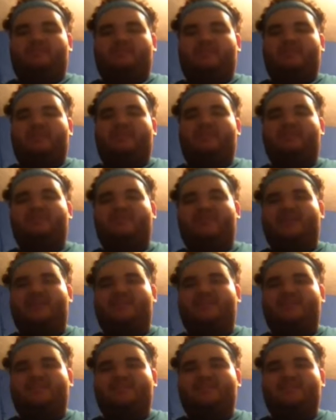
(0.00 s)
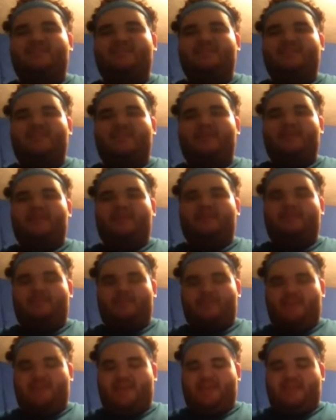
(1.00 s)
the trenches.
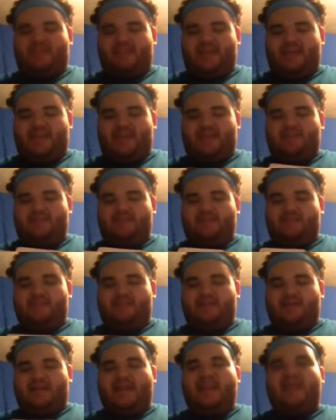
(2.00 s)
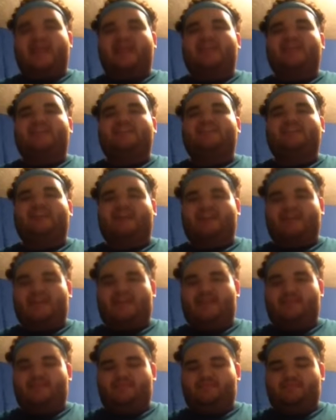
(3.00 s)
But in the end, I like
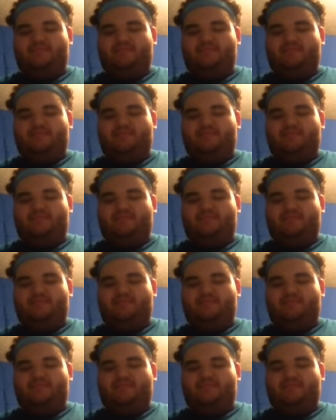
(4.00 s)
Kentucky